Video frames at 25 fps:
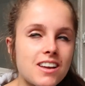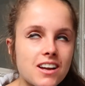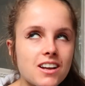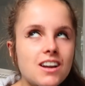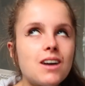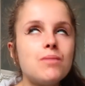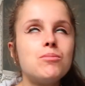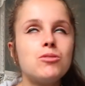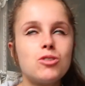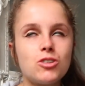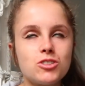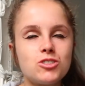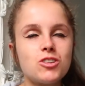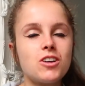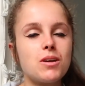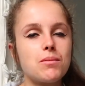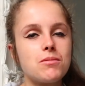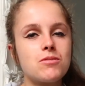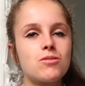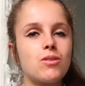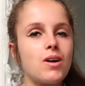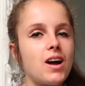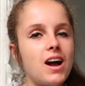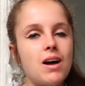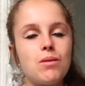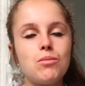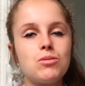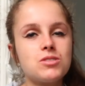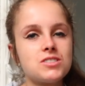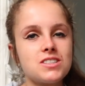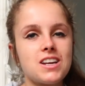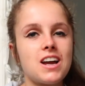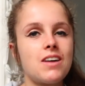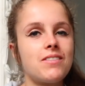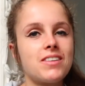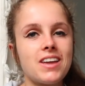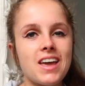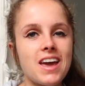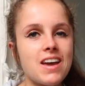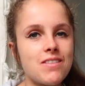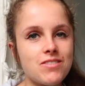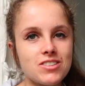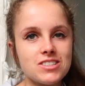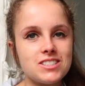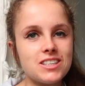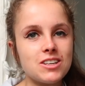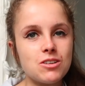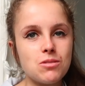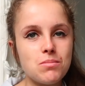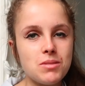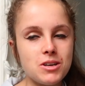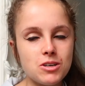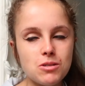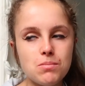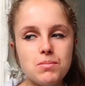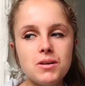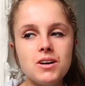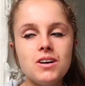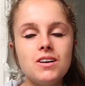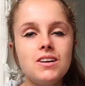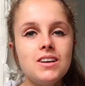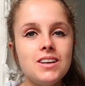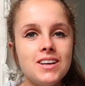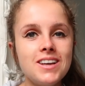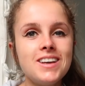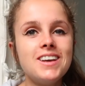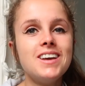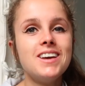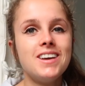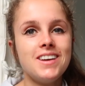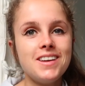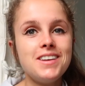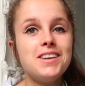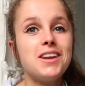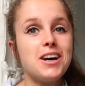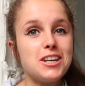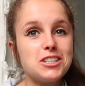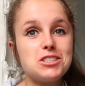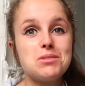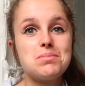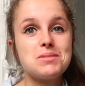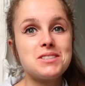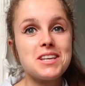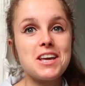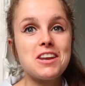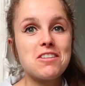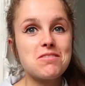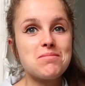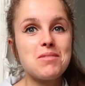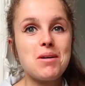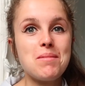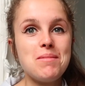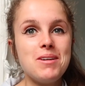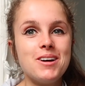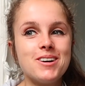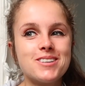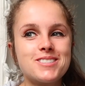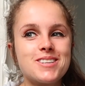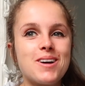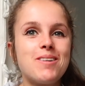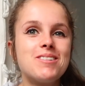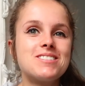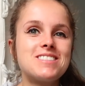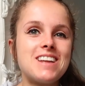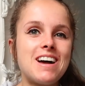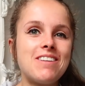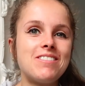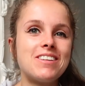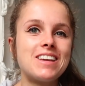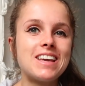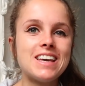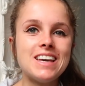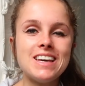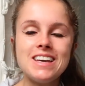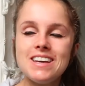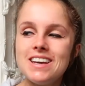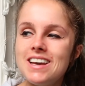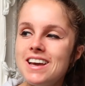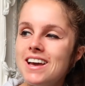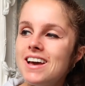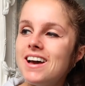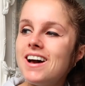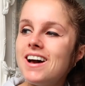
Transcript: Like, I'm not, don't get me wrong, I wasn't having it every single meal, but 90% of my meals I was having it.